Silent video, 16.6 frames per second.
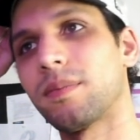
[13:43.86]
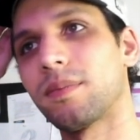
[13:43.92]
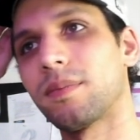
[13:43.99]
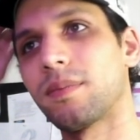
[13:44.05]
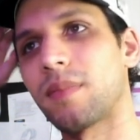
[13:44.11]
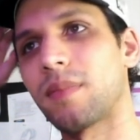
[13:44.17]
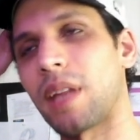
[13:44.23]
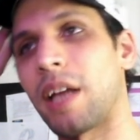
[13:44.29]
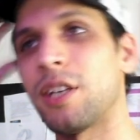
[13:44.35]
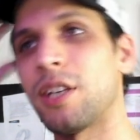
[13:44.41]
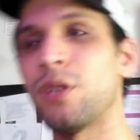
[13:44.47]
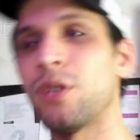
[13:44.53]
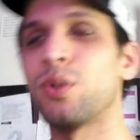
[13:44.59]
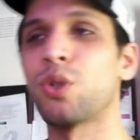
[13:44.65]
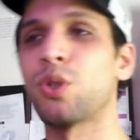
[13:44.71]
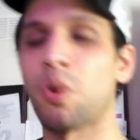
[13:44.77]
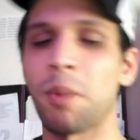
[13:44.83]
And you
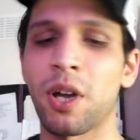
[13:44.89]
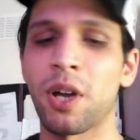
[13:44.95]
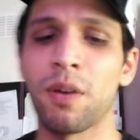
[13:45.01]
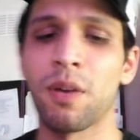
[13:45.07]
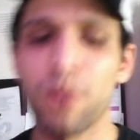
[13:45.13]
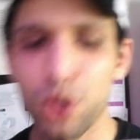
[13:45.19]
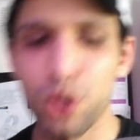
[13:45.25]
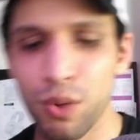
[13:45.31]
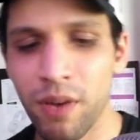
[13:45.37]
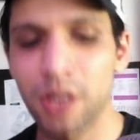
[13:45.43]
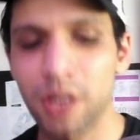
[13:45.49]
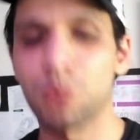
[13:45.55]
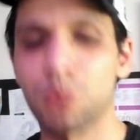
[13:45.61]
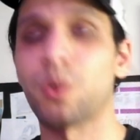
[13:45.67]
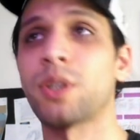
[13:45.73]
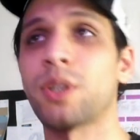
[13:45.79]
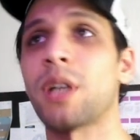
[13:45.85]
saw my conversion rate
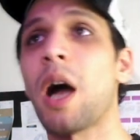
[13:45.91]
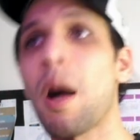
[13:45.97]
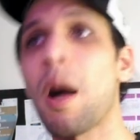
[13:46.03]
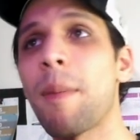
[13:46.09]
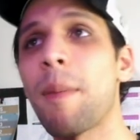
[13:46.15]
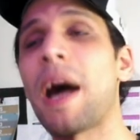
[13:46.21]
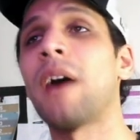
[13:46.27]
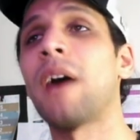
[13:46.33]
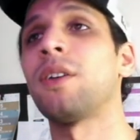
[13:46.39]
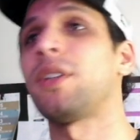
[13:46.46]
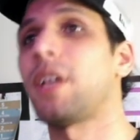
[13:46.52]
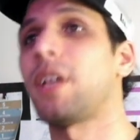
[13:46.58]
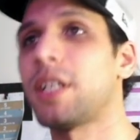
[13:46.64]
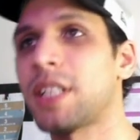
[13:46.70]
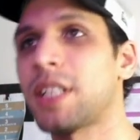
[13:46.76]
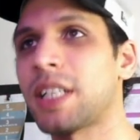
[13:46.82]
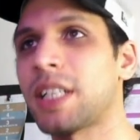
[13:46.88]
was about
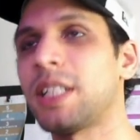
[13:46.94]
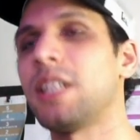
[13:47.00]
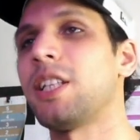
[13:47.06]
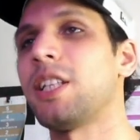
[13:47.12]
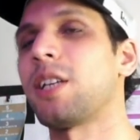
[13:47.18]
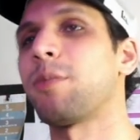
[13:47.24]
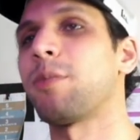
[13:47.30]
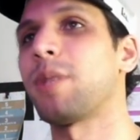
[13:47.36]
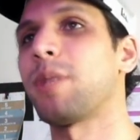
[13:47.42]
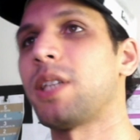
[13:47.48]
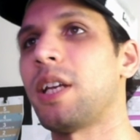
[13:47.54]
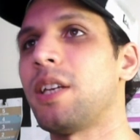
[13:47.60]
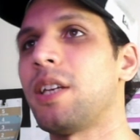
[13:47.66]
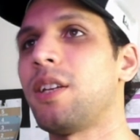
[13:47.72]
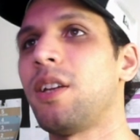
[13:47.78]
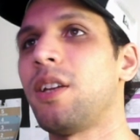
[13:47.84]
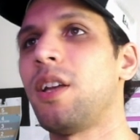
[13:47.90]

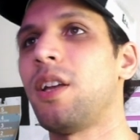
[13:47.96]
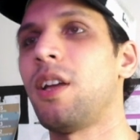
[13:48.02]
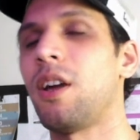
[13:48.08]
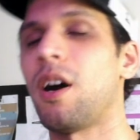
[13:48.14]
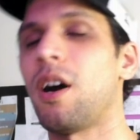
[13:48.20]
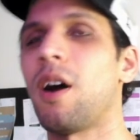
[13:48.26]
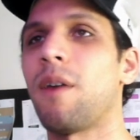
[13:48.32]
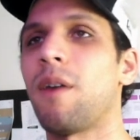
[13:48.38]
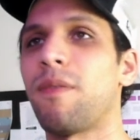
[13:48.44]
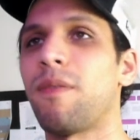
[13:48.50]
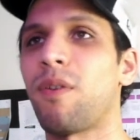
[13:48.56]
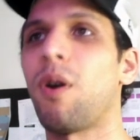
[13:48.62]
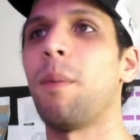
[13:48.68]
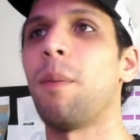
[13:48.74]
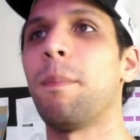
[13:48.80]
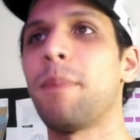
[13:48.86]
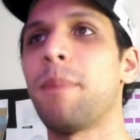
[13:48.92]
66%.
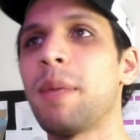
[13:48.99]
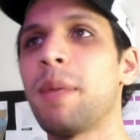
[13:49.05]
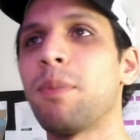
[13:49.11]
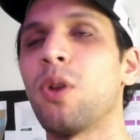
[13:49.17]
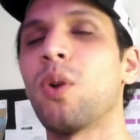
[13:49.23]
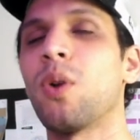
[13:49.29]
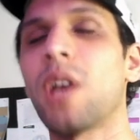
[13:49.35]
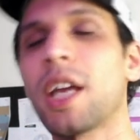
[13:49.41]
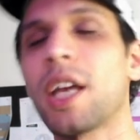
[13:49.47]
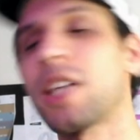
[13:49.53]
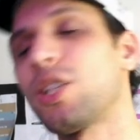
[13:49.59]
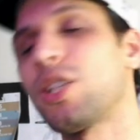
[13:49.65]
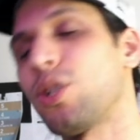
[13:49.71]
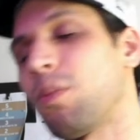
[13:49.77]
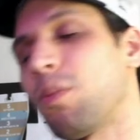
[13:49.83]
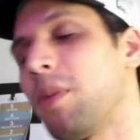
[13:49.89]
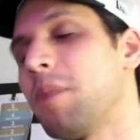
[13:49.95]
From people who clicked
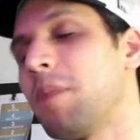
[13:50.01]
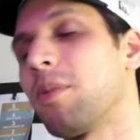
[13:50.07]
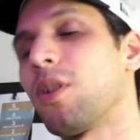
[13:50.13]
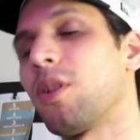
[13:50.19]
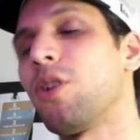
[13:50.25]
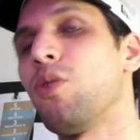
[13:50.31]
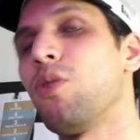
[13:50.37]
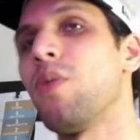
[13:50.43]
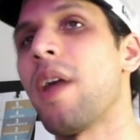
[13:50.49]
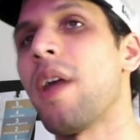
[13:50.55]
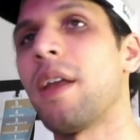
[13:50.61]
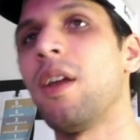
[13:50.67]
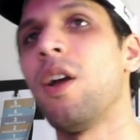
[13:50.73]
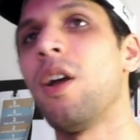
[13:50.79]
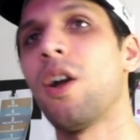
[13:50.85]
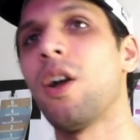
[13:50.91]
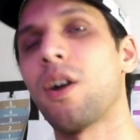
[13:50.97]
to people who then
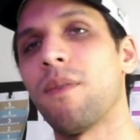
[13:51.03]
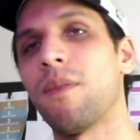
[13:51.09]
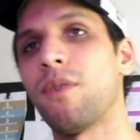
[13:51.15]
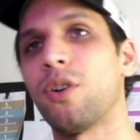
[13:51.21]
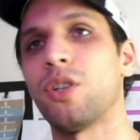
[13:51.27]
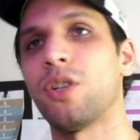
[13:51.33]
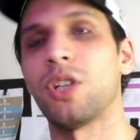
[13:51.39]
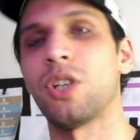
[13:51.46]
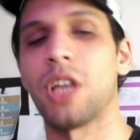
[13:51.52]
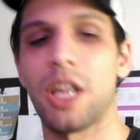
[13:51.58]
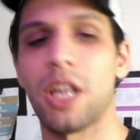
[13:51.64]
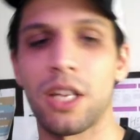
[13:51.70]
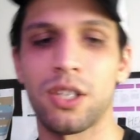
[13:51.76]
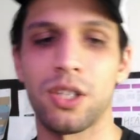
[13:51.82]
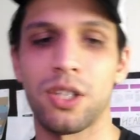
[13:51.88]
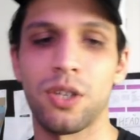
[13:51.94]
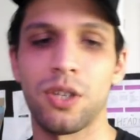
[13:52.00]
converted
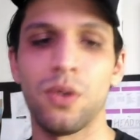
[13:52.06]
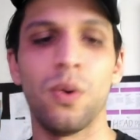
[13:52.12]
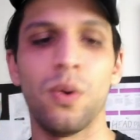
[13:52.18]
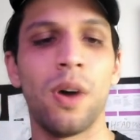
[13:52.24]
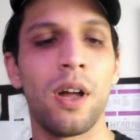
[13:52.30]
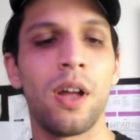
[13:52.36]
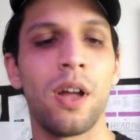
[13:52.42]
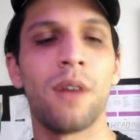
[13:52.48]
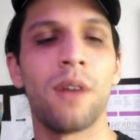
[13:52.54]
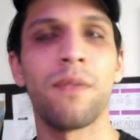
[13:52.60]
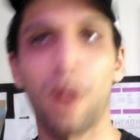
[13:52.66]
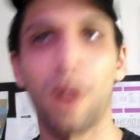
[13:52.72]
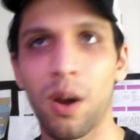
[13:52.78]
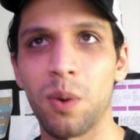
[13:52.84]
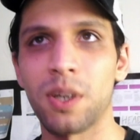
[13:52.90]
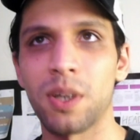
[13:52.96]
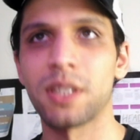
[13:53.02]
into
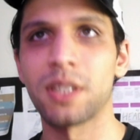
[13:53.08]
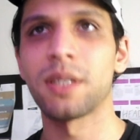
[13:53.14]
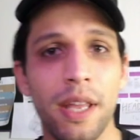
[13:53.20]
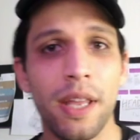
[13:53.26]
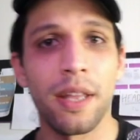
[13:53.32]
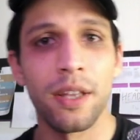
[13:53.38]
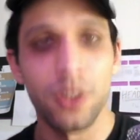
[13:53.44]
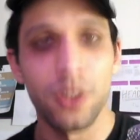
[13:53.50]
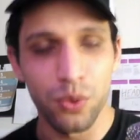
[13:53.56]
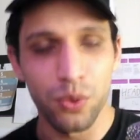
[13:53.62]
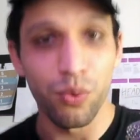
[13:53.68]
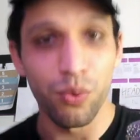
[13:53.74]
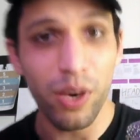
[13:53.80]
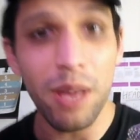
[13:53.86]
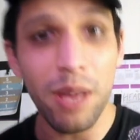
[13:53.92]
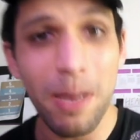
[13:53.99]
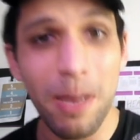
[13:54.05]
followers. So it's
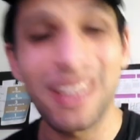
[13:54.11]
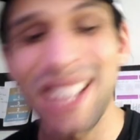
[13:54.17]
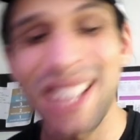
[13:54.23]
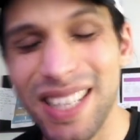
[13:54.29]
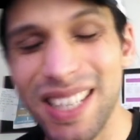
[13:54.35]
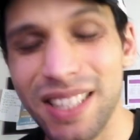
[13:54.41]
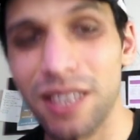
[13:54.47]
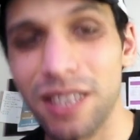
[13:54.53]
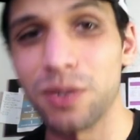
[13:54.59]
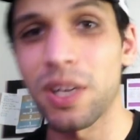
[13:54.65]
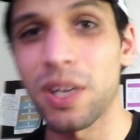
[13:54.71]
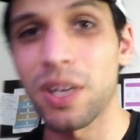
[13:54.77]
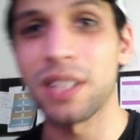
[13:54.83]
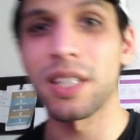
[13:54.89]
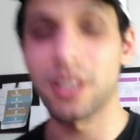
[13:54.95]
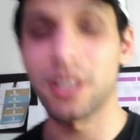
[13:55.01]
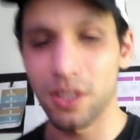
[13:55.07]
really about testing those ad
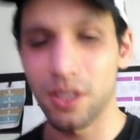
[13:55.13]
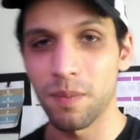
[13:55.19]
sets.